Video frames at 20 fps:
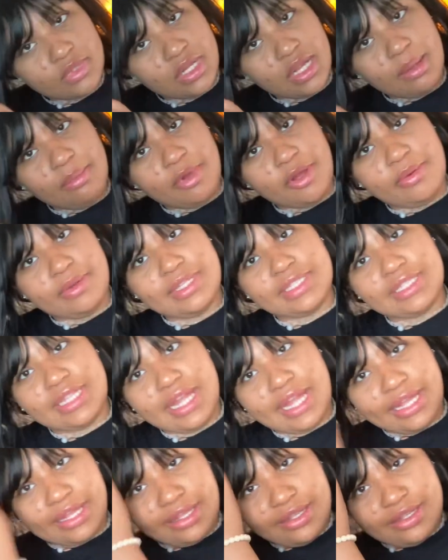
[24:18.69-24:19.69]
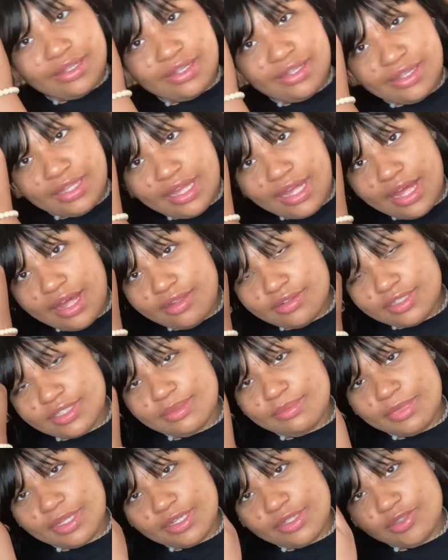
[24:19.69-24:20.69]
I'm always like, yeah, I'll just
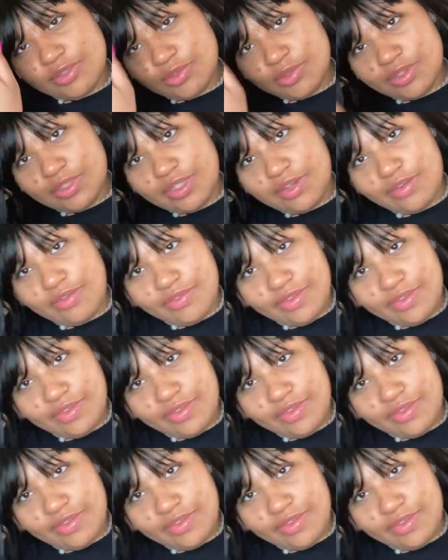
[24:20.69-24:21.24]
make a short little